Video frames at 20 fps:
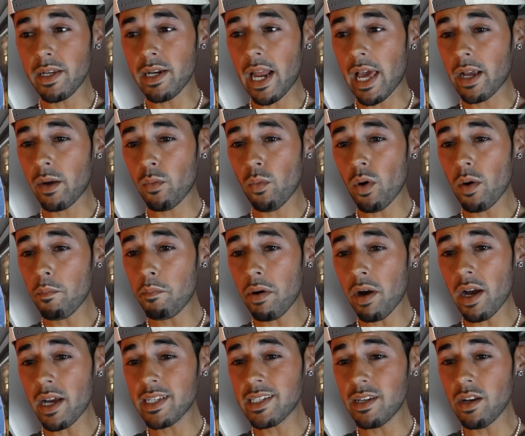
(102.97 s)
Like, one
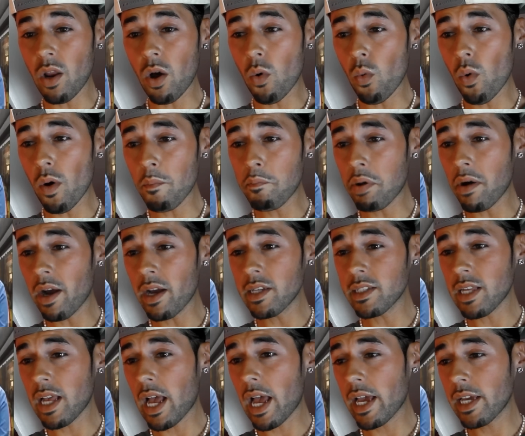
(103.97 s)
part is low, one part
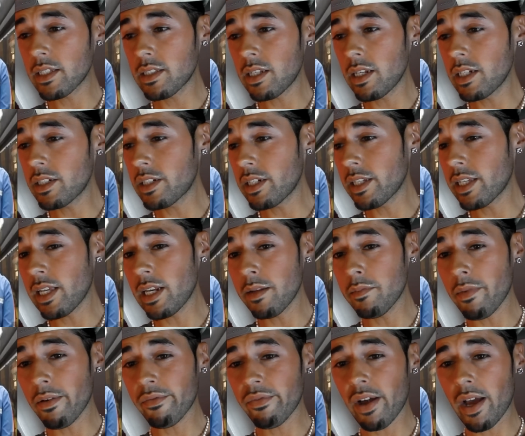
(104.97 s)
is high. It's literally killing
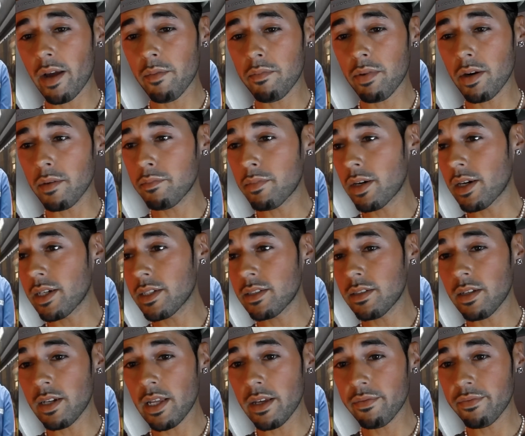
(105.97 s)
my vibe, but bro, it's
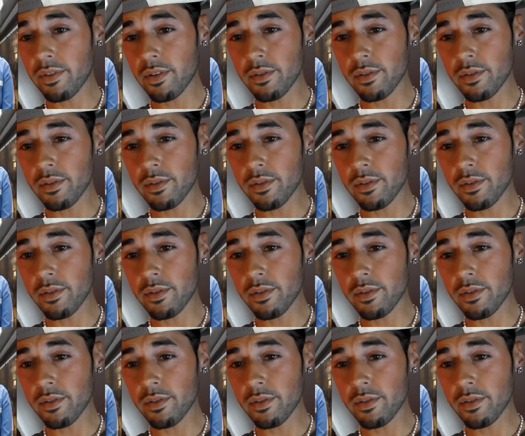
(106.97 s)
not their fault.